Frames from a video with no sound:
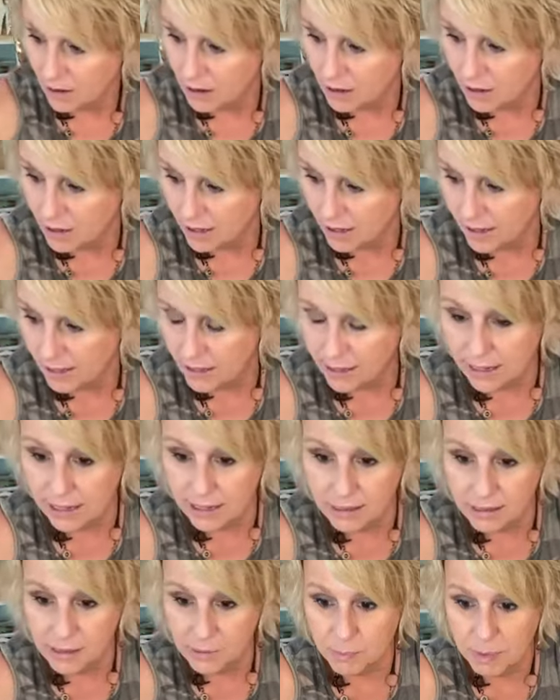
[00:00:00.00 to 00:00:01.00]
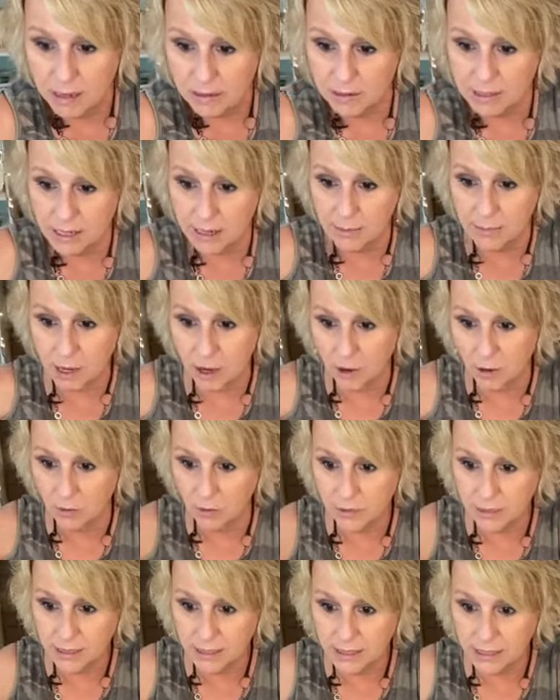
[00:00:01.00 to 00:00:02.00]
All right, now it's about time to
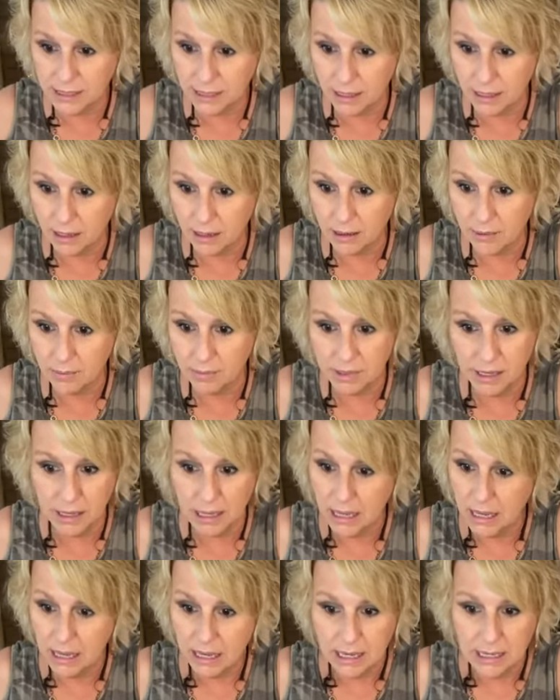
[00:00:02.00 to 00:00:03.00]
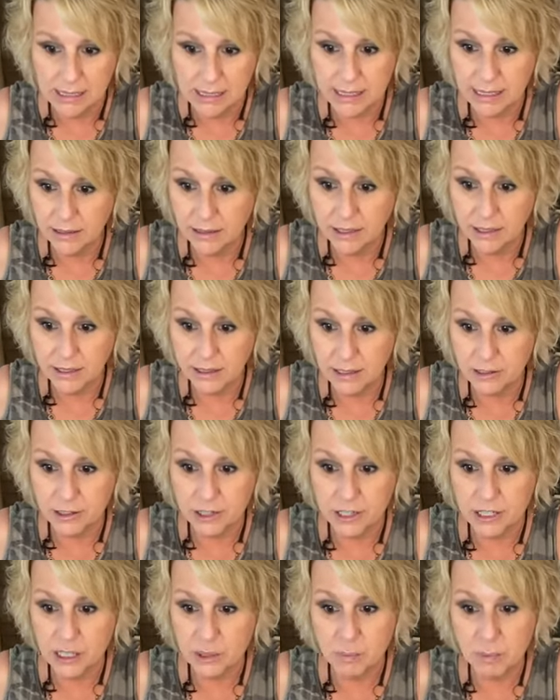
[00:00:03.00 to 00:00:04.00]
hold this up. Celia,
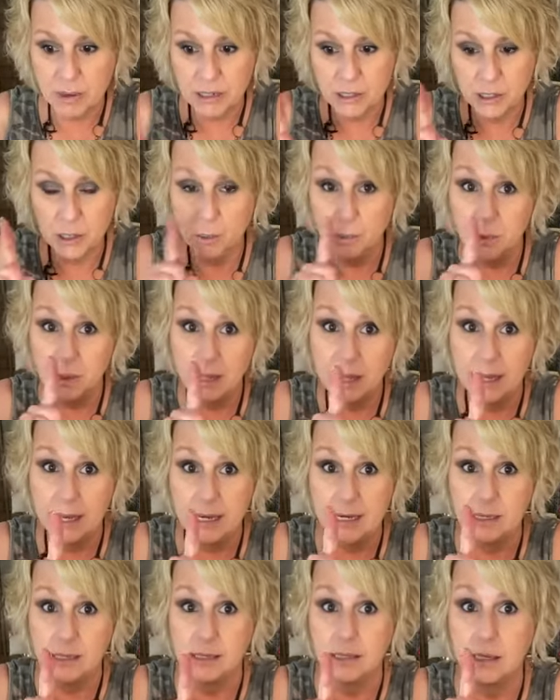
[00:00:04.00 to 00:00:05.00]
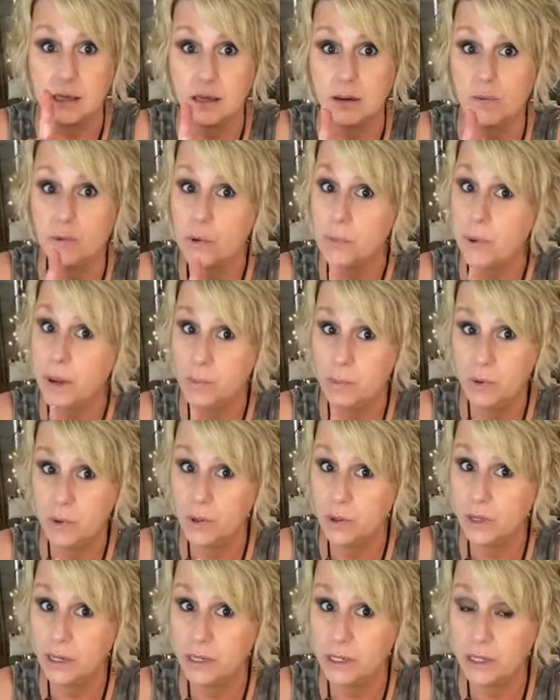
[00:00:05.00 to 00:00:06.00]
there's a special place for
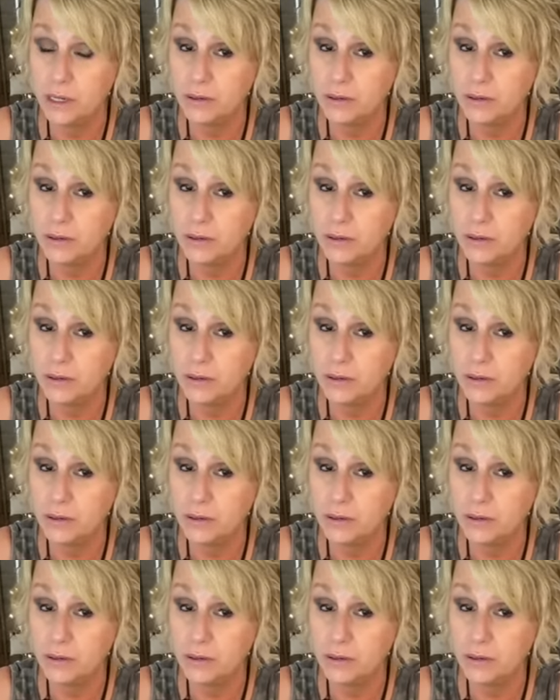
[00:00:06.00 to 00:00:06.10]
people who can